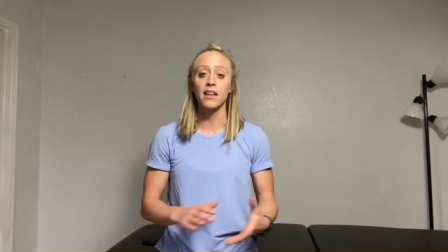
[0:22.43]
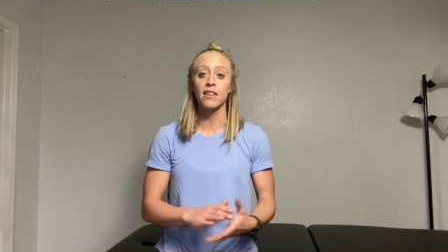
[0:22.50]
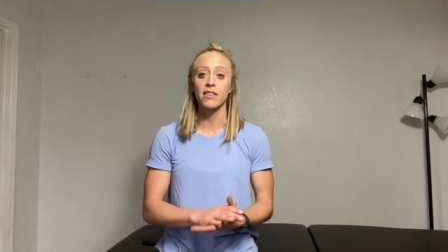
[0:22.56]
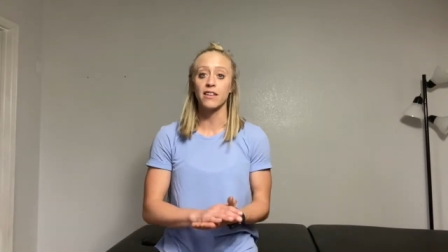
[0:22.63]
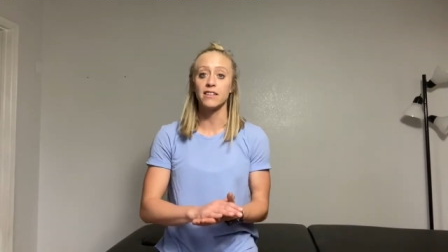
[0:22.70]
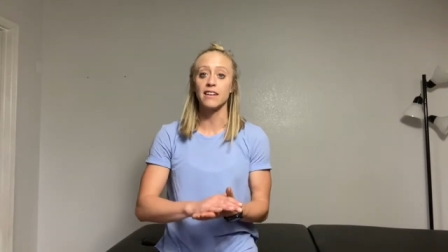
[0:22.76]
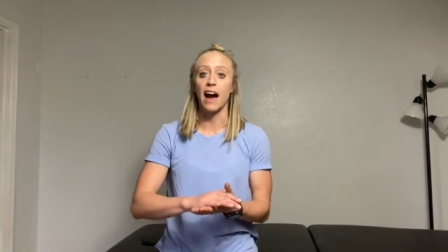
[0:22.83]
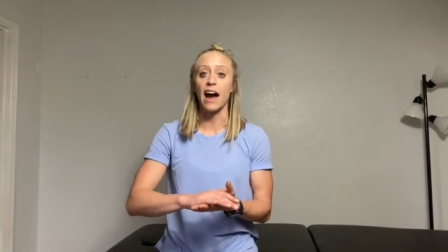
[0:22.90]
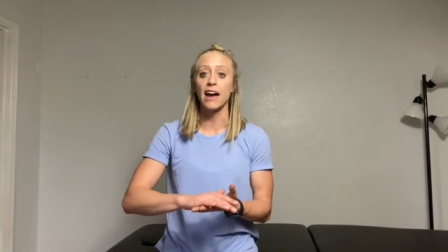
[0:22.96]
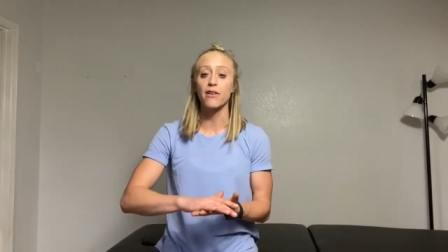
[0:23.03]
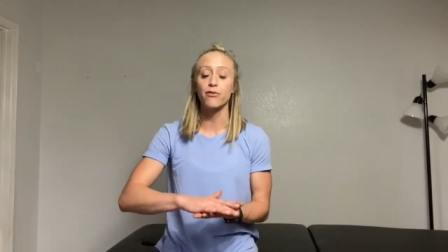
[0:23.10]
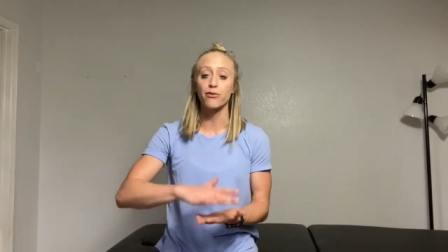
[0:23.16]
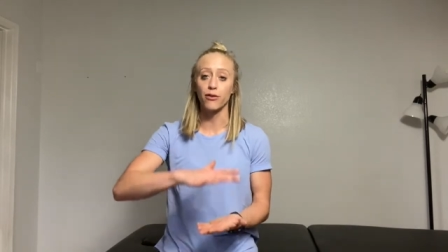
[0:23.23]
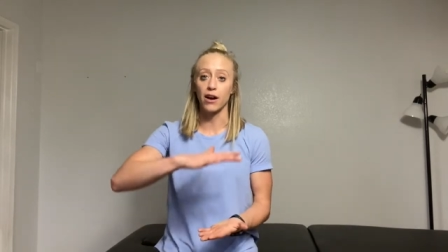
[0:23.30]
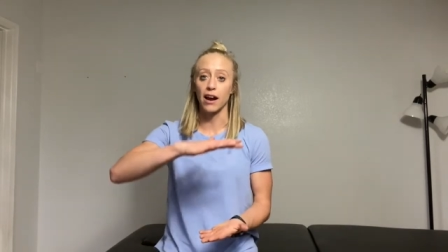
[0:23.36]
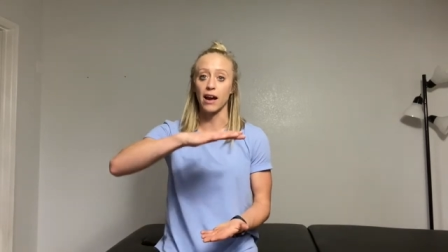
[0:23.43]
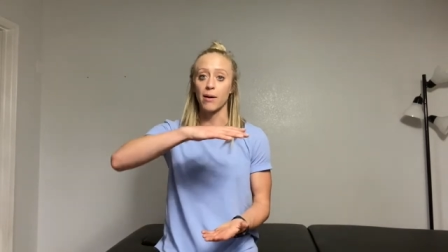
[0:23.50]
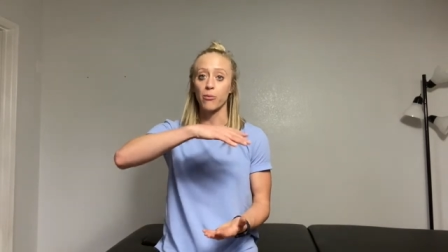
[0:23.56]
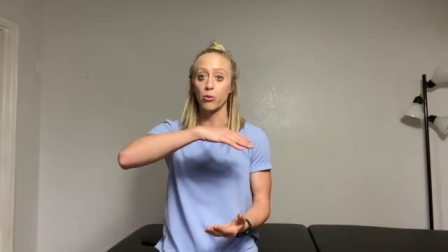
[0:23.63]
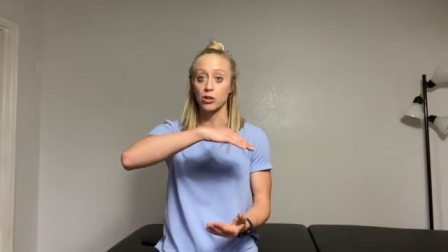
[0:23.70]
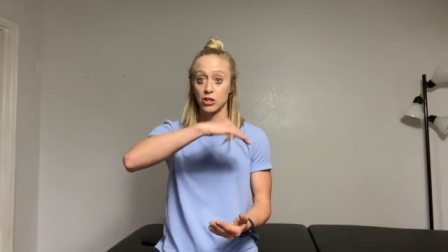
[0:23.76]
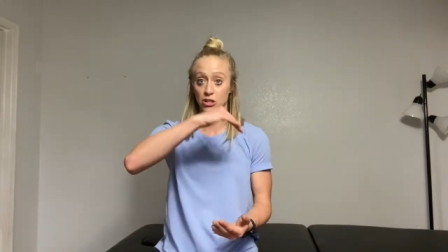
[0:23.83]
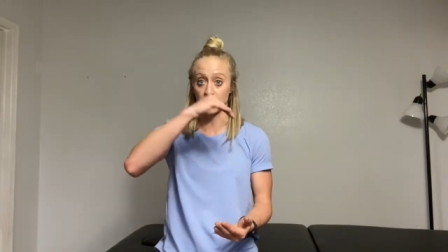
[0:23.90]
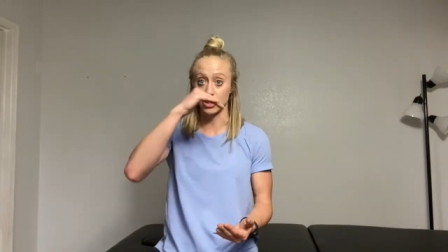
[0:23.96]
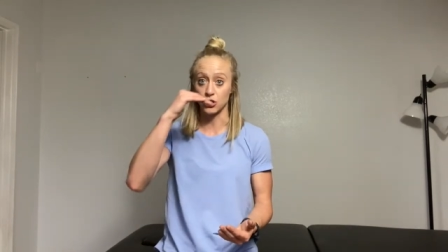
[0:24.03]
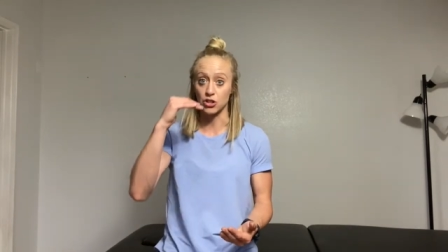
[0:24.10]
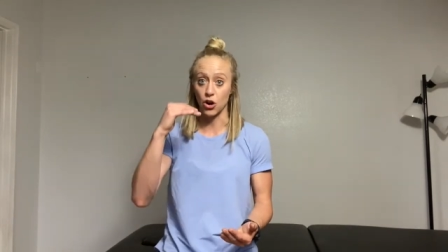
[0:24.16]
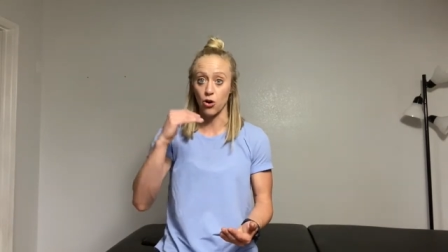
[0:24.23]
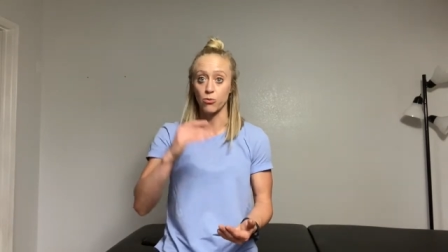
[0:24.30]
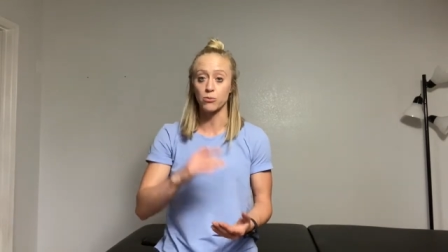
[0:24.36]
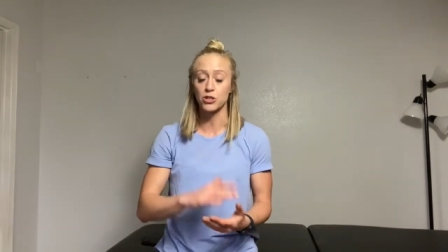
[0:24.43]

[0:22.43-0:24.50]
the diaphragm, which is a dome